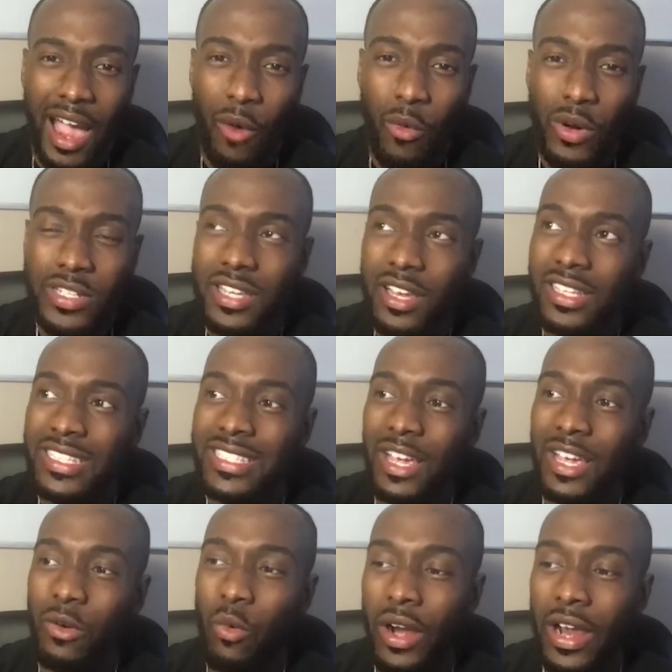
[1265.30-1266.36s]
wish it's
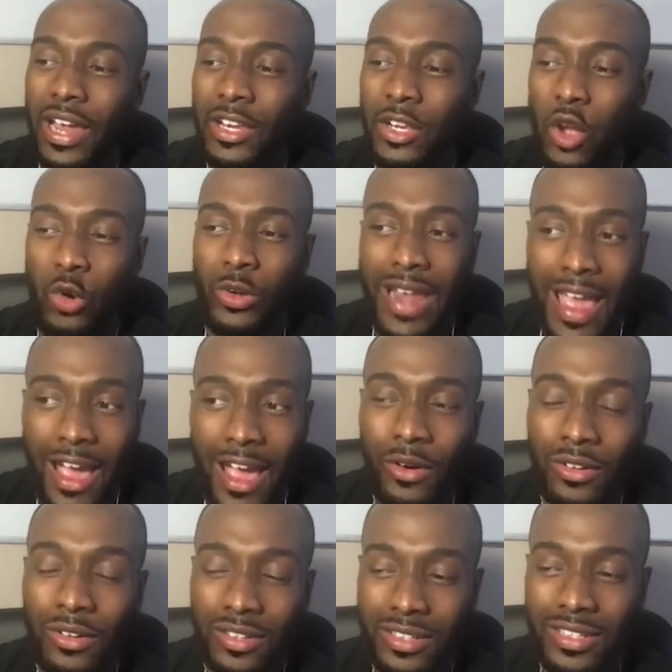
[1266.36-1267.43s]
like what I know
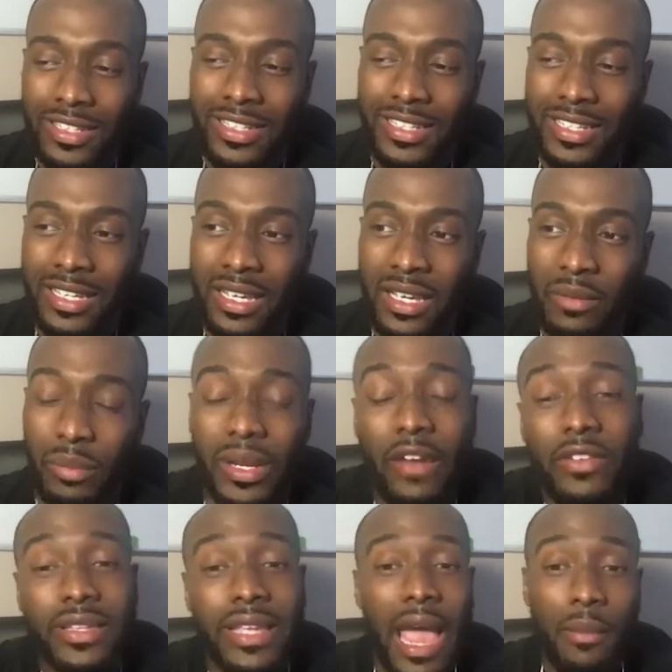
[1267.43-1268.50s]
now, but
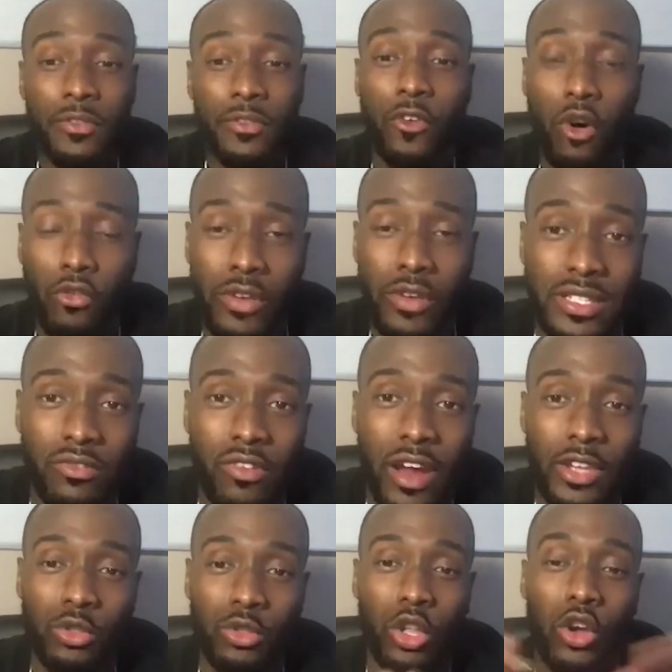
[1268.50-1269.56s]
everything happens for a reason, right?
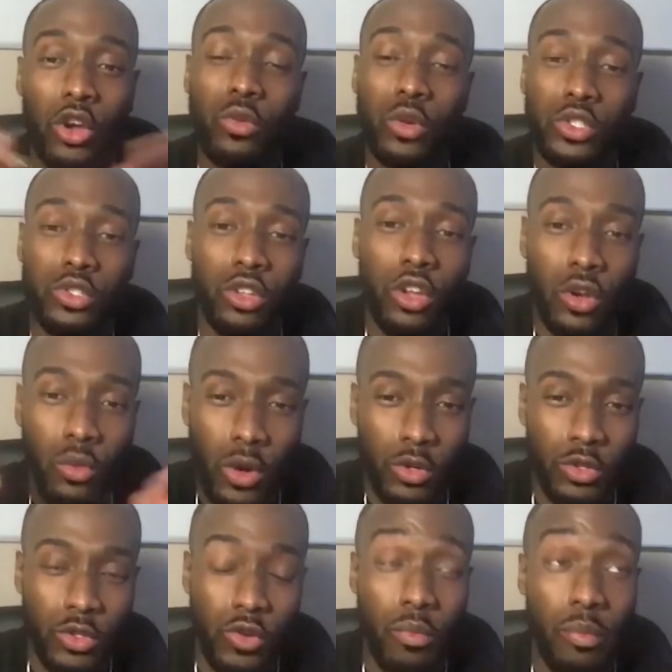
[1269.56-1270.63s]
You learn what you learn when
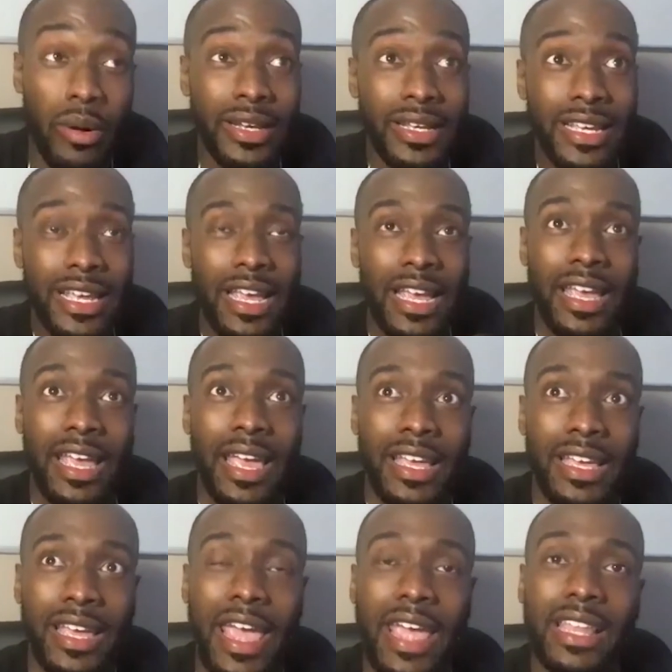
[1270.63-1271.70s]
you do. But
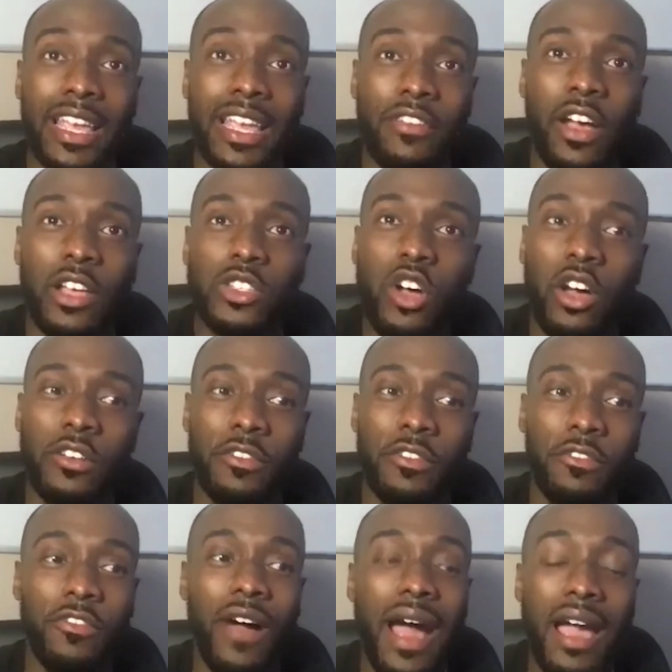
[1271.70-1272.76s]
hey, like if I started
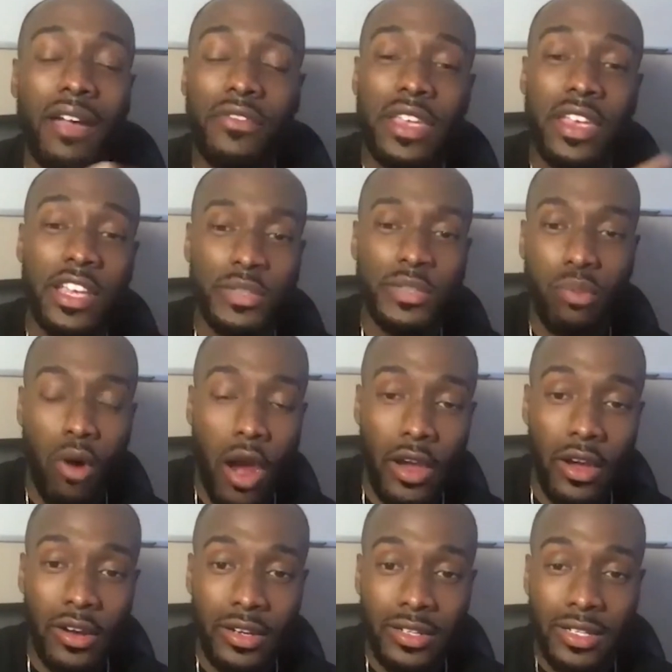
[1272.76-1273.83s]
5 years prior,